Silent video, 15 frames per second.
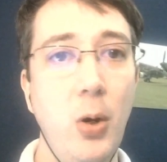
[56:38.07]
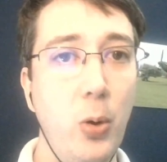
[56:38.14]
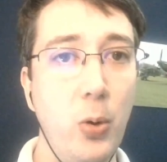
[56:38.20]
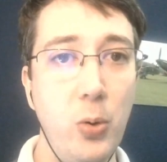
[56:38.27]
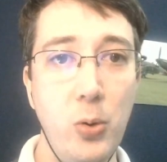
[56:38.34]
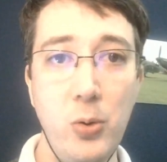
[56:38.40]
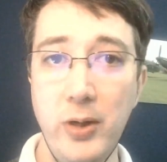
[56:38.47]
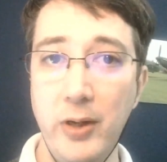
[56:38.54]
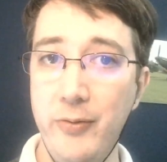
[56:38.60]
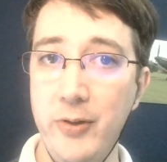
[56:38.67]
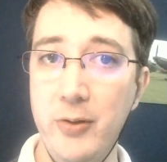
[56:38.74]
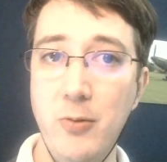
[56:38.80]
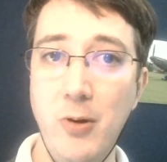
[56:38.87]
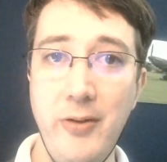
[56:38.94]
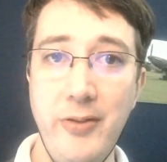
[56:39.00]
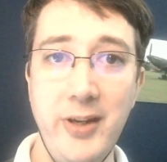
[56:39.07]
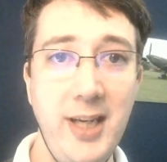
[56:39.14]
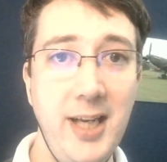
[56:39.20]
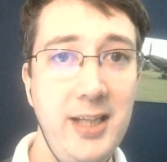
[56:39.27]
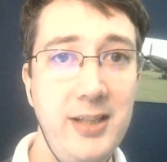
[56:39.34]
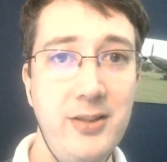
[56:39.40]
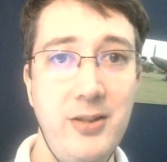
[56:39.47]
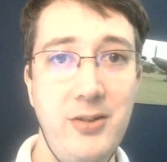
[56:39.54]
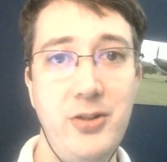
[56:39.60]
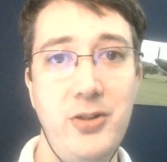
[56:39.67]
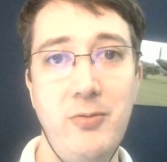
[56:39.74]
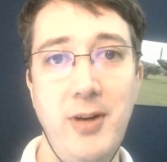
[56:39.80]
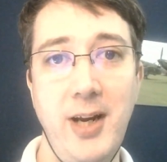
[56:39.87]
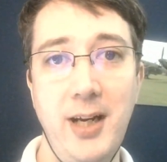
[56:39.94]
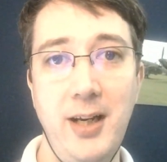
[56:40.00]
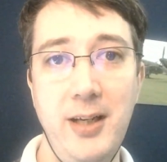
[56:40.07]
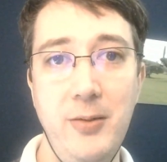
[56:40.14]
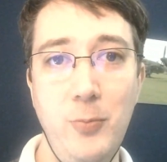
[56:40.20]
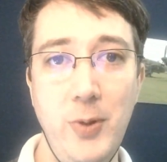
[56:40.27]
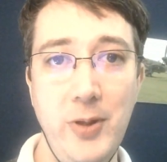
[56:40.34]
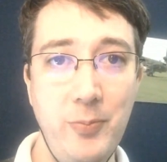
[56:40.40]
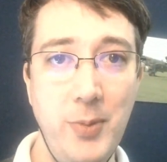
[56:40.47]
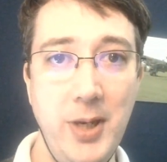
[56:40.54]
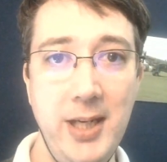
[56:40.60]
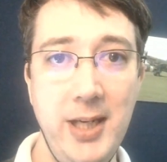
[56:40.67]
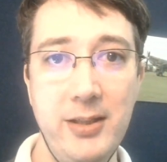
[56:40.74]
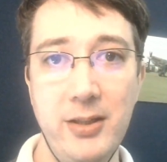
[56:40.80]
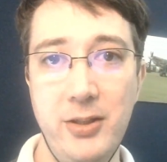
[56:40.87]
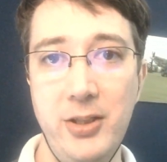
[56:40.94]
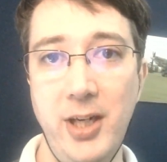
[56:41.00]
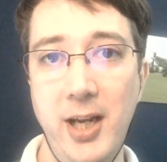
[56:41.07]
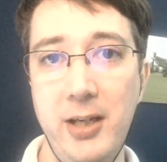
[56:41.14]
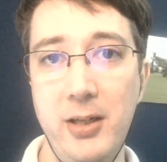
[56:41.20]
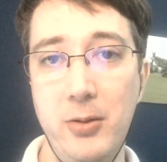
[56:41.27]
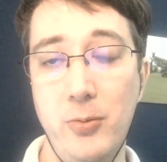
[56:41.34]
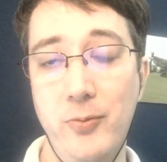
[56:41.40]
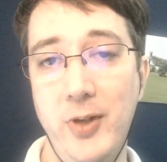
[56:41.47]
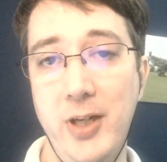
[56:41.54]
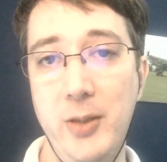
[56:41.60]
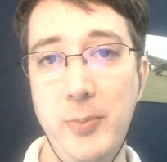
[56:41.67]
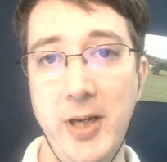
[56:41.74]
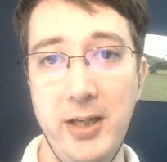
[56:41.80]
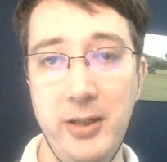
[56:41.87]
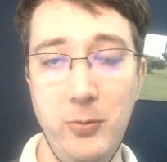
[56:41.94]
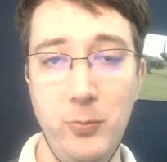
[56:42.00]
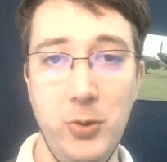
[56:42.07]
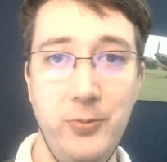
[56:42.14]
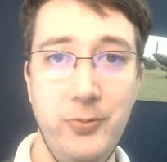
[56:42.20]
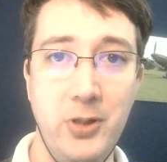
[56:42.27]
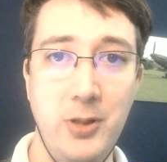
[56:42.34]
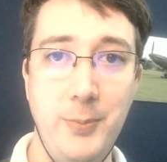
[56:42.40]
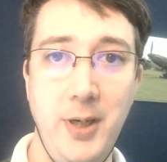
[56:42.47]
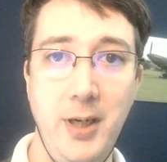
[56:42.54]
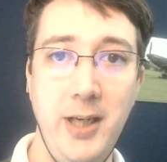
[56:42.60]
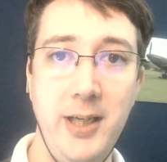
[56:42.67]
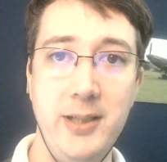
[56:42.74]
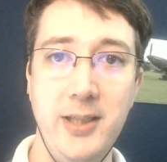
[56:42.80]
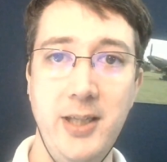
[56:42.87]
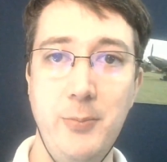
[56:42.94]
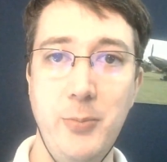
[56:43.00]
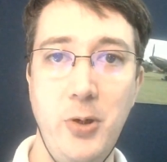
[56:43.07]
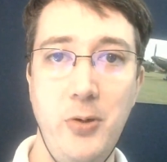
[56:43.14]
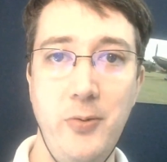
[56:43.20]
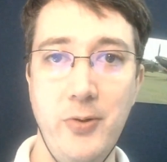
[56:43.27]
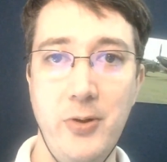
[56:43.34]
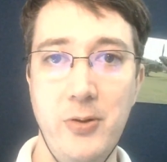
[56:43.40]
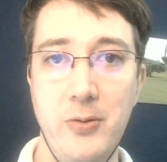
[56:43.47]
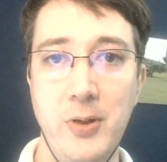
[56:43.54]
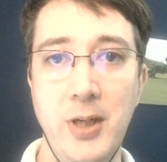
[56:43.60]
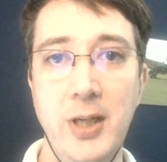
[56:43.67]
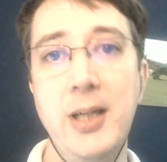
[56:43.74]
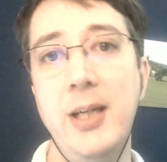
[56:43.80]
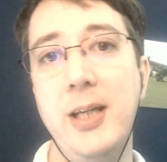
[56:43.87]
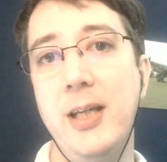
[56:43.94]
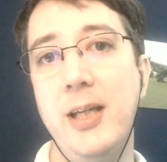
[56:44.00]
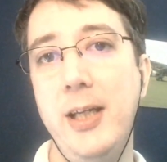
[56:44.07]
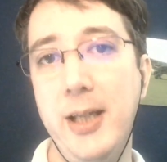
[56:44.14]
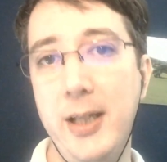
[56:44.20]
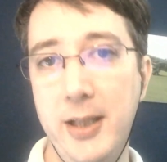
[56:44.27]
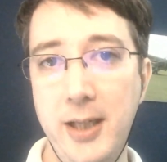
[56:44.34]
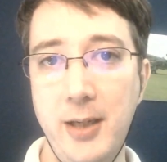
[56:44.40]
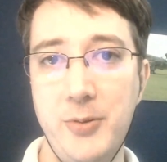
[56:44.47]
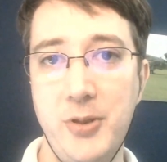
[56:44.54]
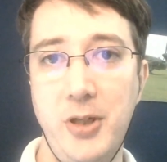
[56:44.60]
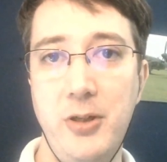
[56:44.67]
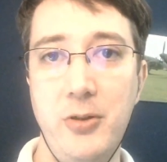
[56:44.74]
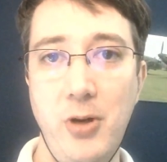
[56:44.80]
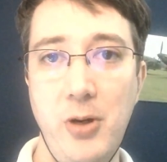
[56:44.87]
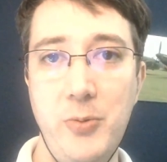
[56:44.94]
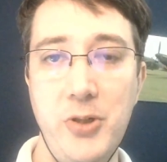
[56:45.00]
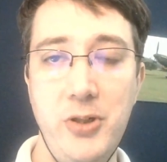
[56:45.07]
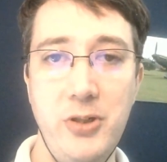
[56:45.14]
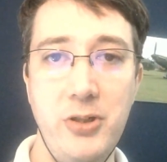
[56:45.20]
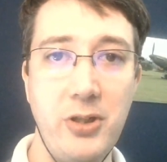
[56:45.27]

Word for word: Or if you'd rather get in touch directly with me to share your feedback, you will find my LinkedIn profile in the episode description.